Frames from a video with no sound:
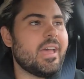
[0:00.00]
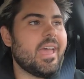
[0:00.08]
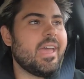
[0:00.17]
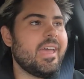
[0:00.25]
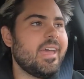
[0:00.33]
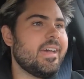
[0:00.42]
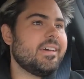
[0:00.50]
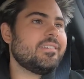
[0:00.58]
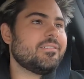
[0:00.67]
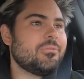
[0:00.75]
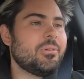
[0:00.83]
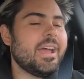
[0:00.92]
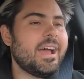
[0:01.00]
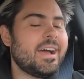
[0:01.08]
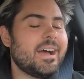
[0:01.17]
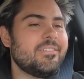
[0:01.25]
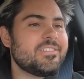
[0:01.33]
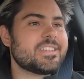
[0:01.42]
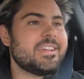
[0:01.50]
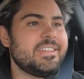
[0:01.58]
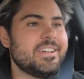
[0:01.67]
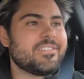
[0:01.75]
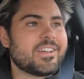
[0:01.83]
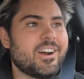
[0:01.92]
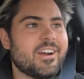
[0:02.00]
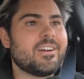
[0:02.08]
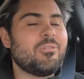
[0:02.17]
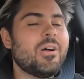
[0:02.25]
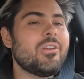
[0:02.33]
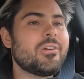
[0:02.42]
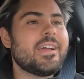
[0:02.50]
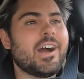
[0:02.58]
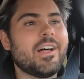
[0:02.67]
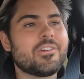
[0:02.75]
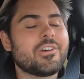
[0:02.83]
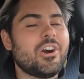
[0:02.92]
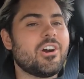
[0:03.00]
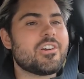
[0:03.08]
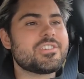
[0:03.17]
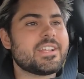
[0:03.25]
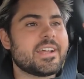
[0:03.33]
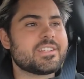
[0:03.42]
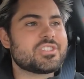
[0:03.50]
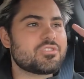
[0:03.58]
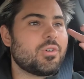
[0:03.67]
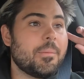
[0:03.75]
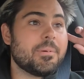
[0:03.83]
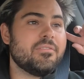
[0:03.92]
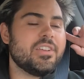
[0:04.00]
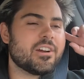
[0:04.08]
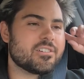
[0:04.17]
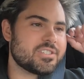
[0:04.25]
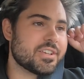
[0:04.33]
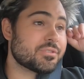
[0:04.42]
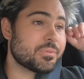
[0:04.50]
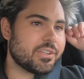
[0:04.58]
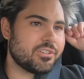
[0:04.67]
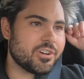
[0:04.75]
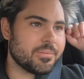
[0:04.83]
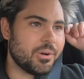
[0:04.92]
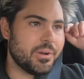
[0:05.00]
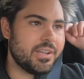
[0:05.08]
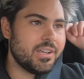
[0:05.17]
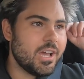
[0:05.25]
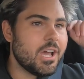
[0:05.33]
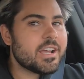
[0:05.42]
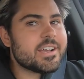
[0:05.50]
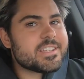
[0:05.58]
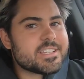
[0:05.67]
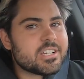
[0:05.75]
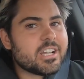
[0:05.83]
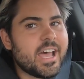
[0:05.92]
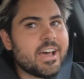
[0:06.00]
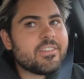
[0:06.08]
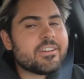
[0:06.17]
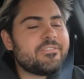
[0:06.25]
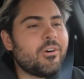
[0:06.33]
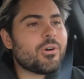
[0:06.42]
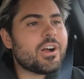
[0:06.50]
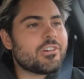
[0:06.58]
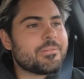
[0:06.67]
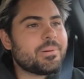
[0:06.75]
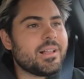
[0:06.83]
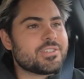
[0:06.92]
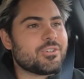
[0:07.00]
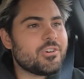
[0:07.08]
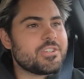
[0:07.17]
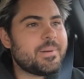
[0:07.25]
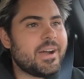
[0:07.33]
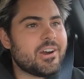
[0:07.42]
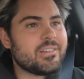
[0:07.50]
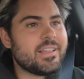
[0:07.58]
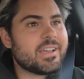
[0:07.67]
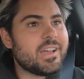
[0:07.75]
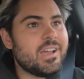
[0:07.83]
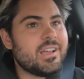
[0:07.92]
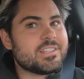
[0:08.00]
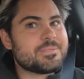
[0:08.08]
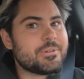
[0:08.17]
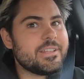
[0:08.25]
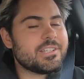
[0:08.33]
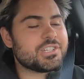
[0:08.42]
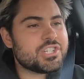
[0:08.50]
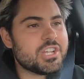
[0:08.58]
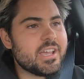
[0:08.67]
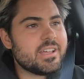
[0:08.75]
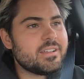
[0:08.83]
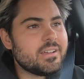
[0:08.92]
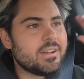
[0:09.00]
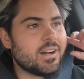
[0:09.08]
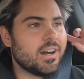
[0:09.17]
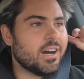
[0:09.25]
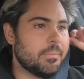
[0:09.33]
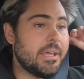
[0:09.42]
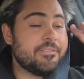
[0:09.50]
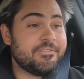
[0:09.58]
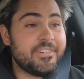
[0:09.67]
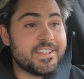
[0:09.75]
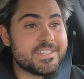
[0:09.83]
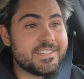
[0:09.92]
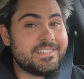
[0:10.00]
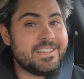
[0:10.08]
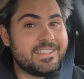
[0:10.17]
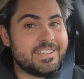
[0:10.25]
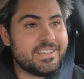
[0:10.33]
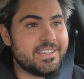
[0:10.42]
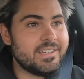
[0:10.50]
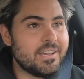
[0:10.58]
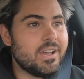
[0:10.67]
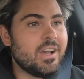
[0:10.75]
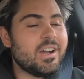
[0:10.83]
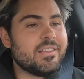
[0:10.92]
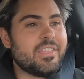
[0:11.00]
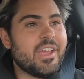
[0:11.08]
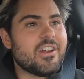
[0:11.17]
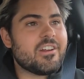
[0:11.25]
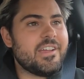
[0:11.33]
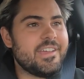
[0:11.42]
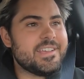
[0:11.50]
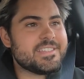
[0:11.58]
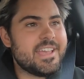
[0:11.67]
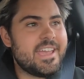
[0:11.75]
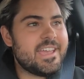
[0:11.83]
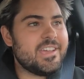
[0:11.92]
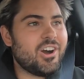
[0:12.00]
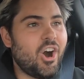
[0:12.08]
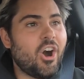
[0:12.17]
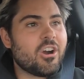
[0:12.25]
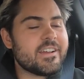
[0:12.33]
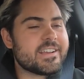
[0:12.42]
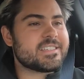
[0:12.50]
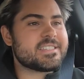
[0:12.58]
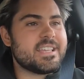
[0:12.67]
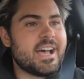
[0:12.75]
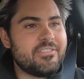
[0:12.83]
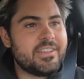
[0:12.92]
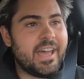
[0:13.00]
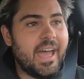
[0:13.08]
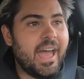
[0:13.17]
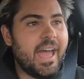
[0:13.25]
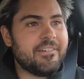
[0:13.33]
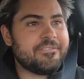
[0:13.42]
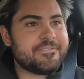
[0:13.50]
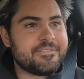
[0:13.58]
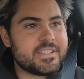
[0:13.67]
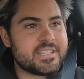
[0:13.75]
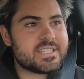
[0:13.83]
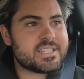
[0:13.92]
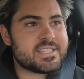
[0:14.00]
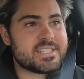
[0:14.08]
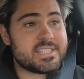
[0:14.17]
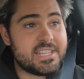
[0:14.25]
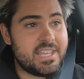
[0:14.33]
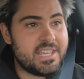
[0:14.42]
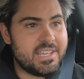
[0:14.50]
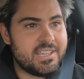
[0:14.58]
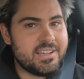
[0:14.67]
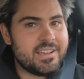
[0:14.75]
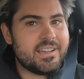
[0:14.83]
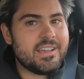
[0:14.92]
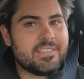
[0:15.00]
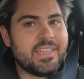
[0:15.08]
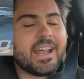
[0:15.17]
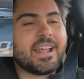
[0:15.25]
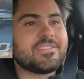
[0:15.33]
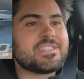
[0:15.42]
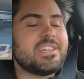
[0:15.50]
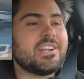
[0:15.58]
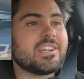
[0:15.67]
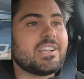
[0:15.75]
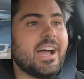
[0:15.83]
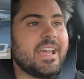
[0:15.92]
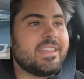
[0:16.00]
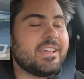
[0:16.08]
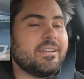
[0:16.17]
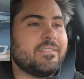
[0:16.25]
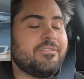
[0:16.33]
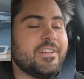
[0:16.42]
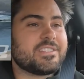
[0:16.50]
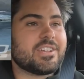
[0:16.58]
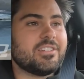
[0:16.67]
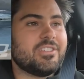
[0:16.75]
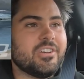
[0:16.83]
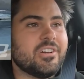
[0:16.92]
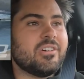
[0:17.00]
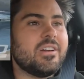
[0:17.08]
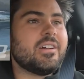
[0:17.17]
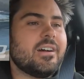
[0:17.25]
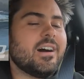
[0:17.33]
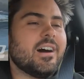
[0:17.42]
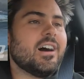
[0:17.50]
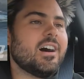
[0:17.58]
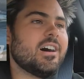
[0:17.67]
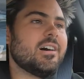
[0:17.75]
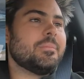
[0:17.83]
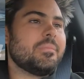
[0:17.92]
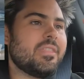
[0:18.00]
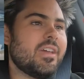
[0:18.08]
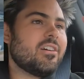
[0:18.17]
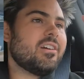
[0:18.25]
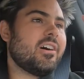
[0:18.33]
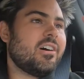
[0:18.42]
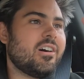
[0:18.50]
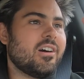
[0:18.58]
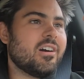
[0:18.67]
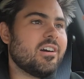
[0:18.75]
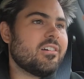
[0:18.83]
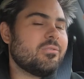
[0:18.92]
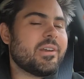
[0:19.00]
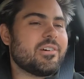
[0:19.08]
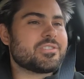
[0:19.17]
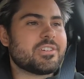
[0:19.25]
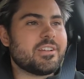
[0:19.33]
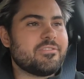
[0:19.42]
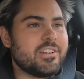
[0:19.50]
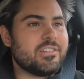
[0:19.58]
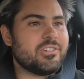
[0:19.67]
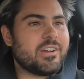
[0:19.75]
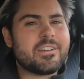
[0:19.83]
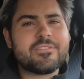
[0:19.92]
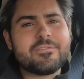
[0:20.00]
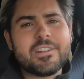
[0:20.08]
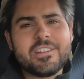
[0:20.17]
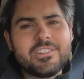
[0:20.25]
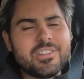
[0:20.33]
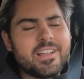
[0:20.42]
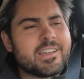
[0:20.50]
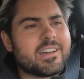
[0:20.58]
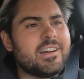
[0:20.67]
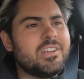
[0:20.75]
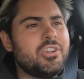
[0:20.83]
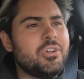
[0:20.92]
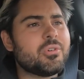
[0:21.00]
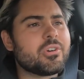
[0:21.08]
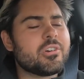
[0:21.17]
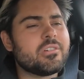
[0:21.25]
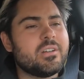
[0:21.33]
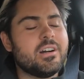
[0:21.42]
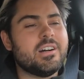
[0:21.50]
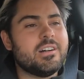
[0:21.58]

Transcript: And I have this idea of like, all right, what are like other cars that I could swap a VR6 with a turbo in? Because it's gonna have like 400 plus horsepower. Like, it's pretty legit. It fits in a TT. There is a RX-7 FC that I've seen online that fits onto. There are, what else can I fit into? I could fit into like a newer